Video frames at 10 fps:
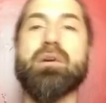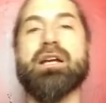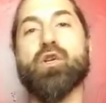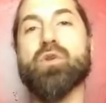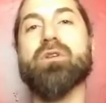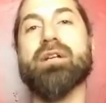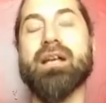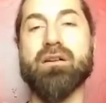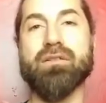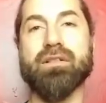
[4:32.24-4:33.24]
my Google
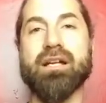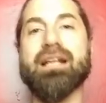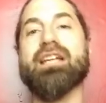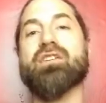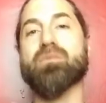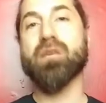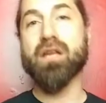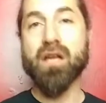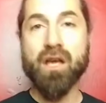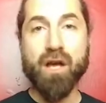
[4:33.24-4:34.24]
Calendar, and it gives
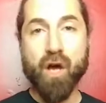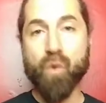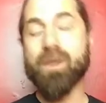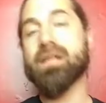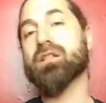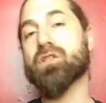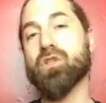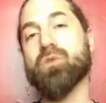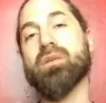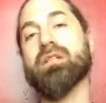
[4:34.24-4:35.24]
me a week to
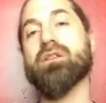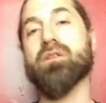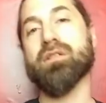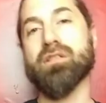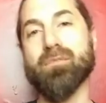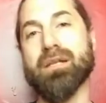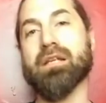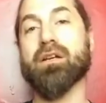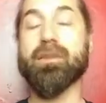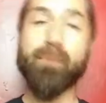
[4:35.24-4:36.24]
two week notice,
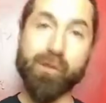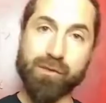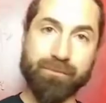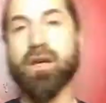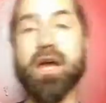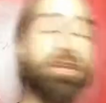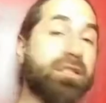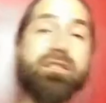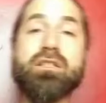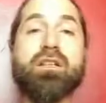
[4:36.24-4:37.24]
depending on the person. And
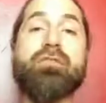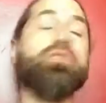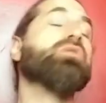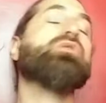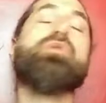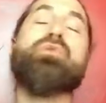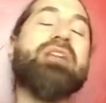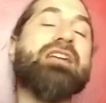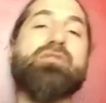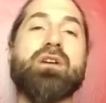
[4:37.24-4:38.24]
this is stuff you could do through
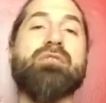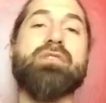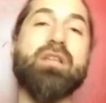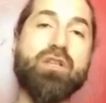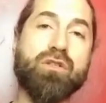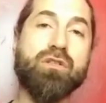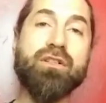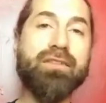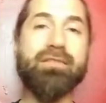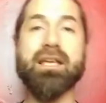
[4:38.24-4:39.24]
natural conversation. You don't
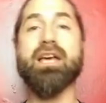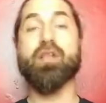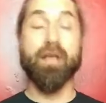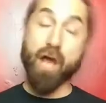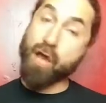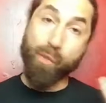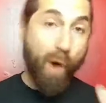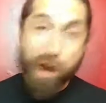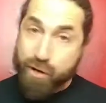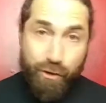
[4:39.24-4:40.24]
even have to add, like, hey,
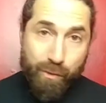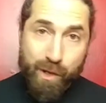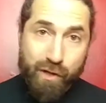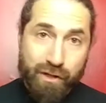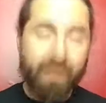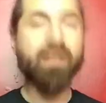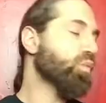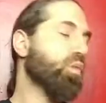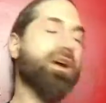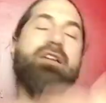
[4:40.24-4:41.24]
when is your birthday?
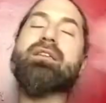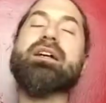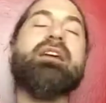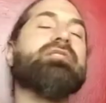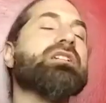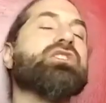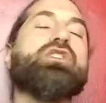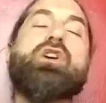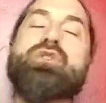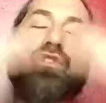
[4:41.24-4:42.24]
Wherever the conversation
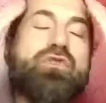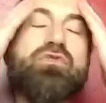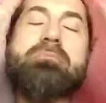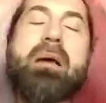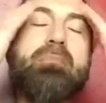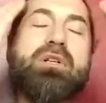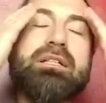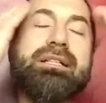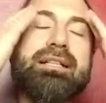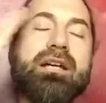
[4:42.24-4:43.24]
goes, just remember
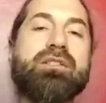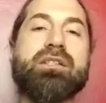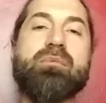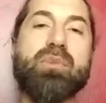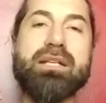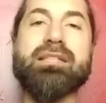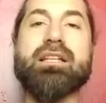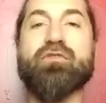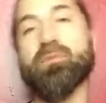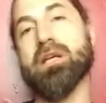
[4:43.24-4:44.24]
details and then place that
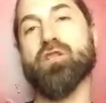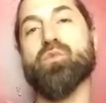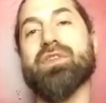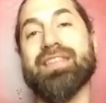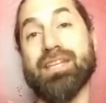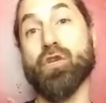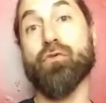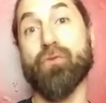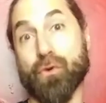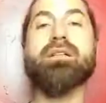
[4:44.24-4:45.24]
information within your
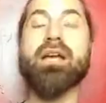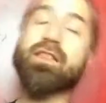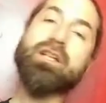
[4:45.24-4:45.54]
phone. And